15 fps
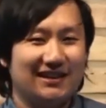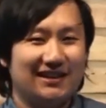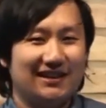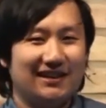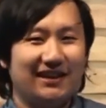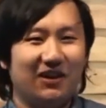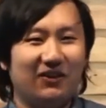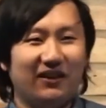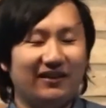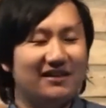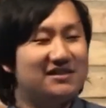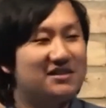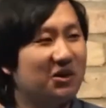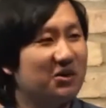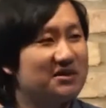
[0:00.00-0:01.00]
You know,
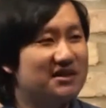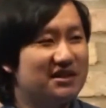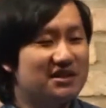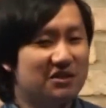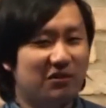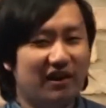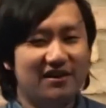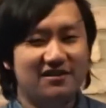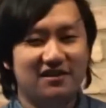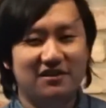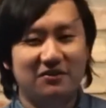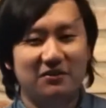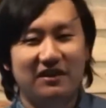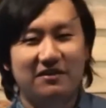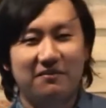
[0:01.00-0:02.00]
this whole situation
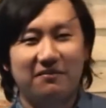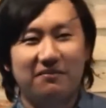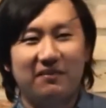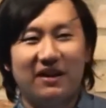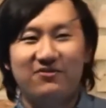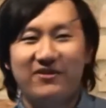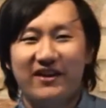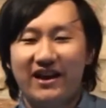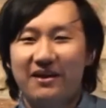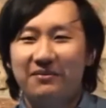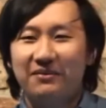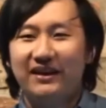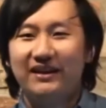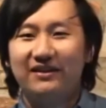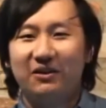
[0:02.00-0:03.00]
with my
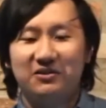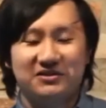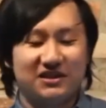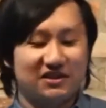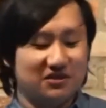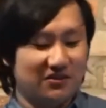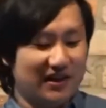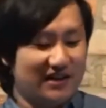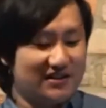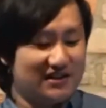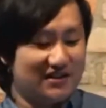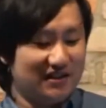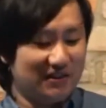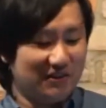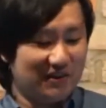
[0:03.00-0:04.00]
family, the whole
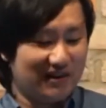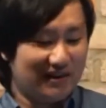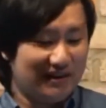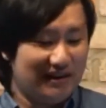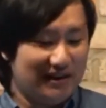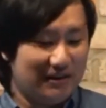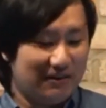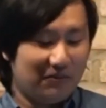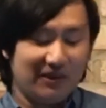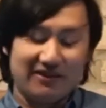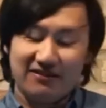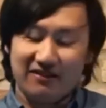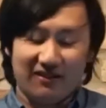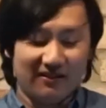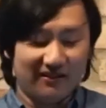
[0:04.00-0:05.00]
situation, Lord, with
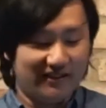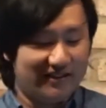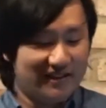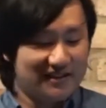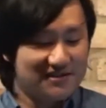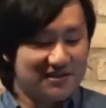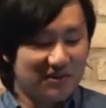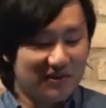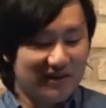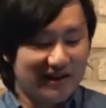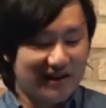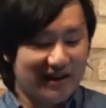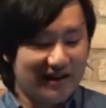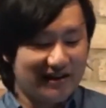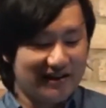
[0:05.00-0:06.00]
all the things going
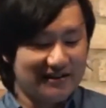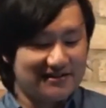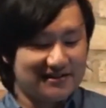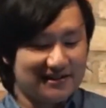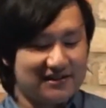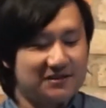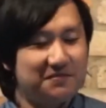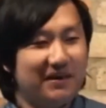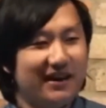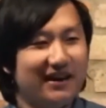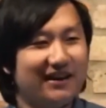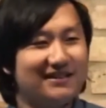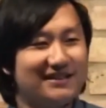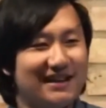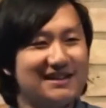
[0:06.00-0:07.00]
on, it's been a
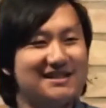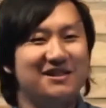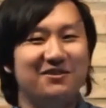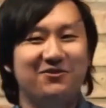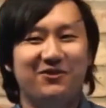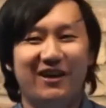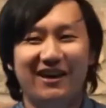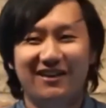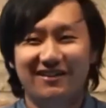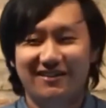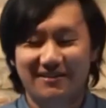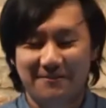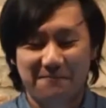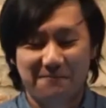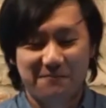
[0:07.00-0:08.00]
test of faith.
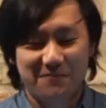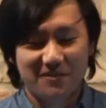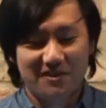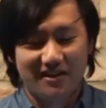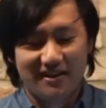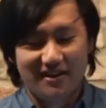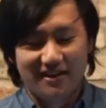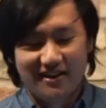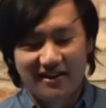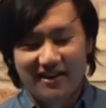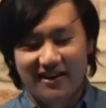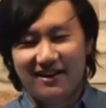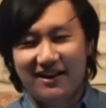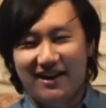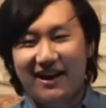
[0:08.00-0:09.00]

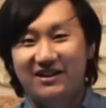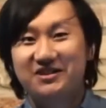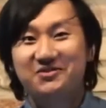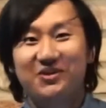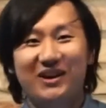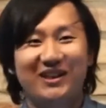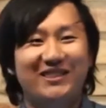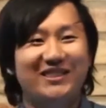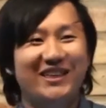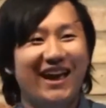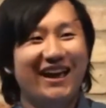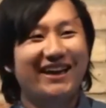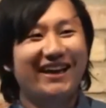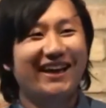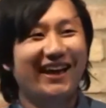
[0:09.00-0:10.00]
And I just want to
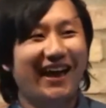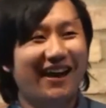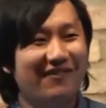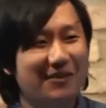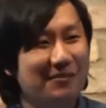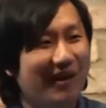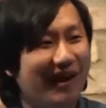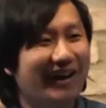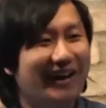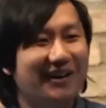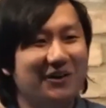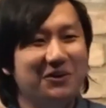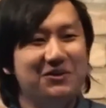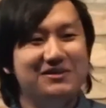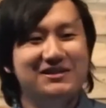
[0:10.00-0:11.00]
thank everybody
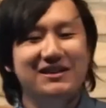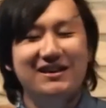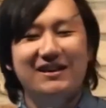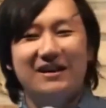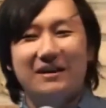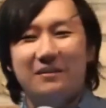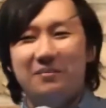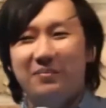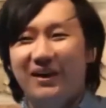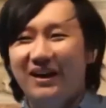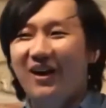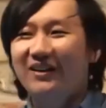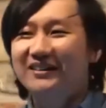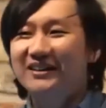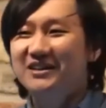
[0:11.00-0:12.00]
who's been
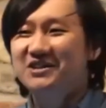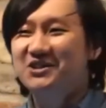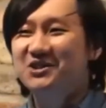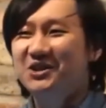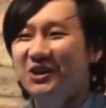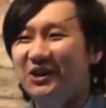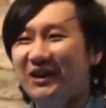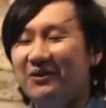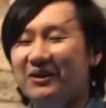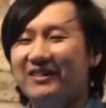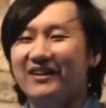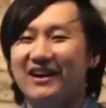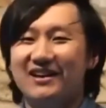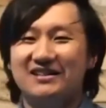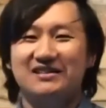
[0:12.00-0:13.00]
on this journey with
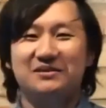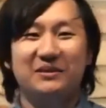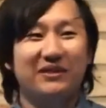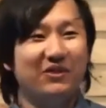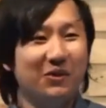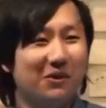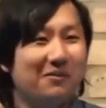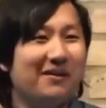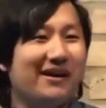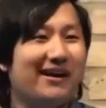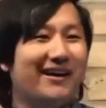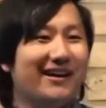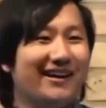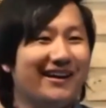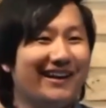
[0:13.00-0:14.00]
us, with Pneuma.
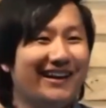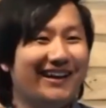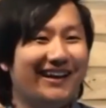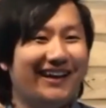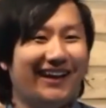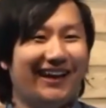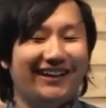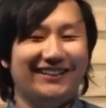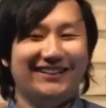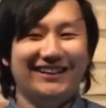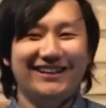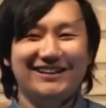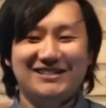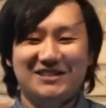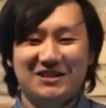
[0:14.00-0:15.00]

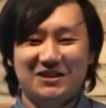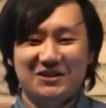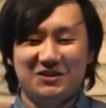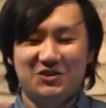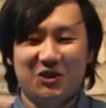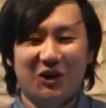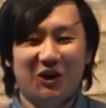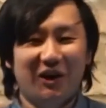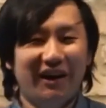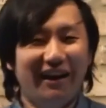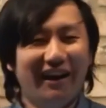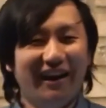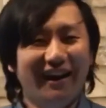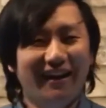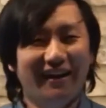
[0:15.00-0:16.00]
This
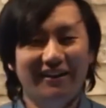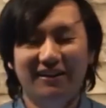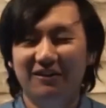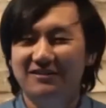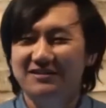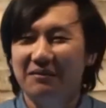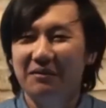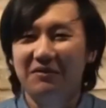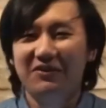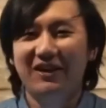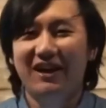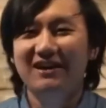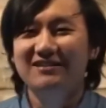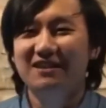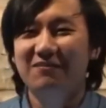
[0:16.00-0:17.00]
journey, you know, some of you
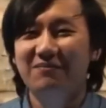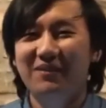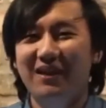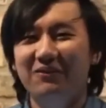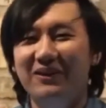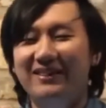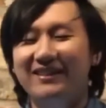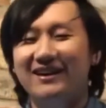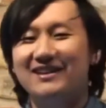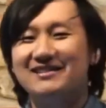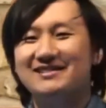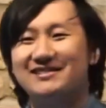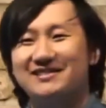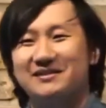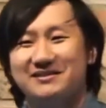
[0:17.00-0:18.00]
guys have been with
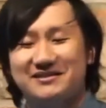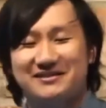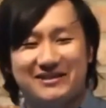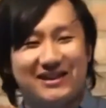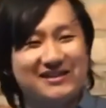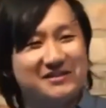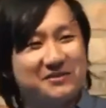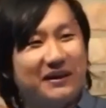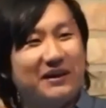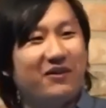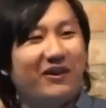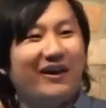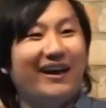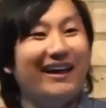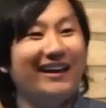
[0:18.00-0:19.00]
us since we were
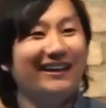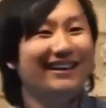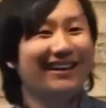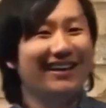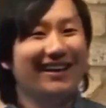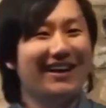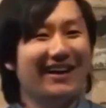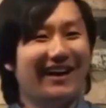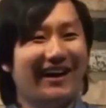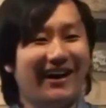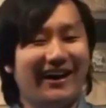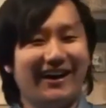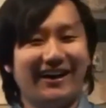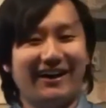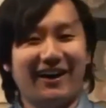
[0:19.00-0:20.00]
in
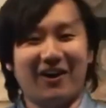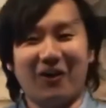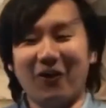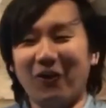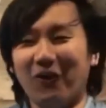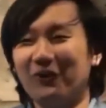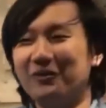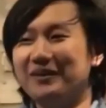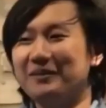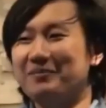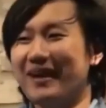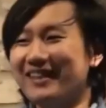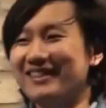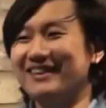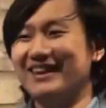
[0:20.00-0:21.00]
our old
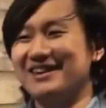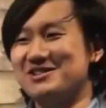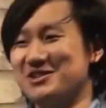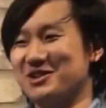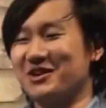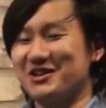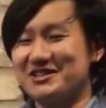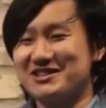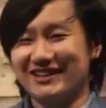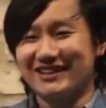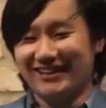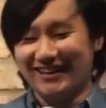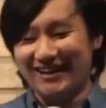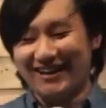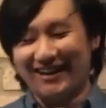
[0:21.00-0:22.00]
Bethany church.
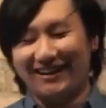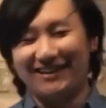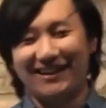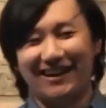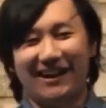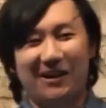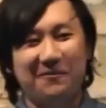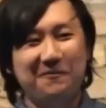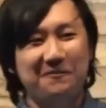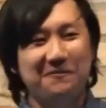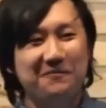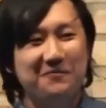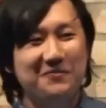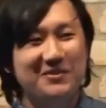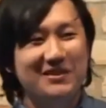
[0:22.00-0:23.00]
And
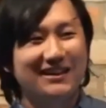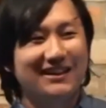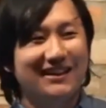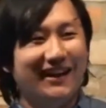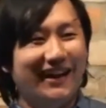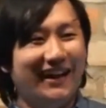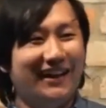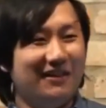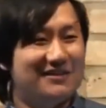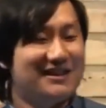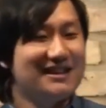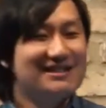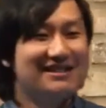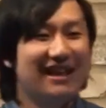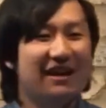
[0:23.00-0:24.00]

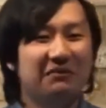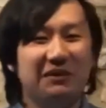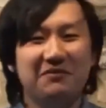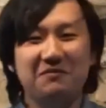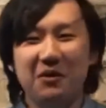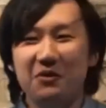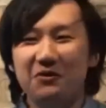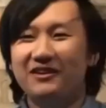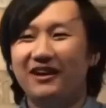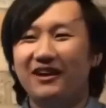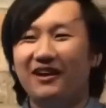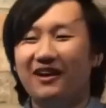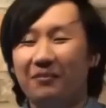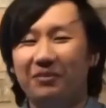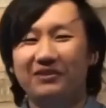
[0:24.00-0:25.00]
since then, we've moved to a
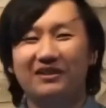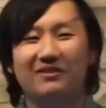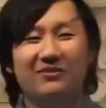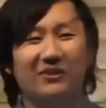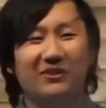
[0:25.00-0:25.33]
couple different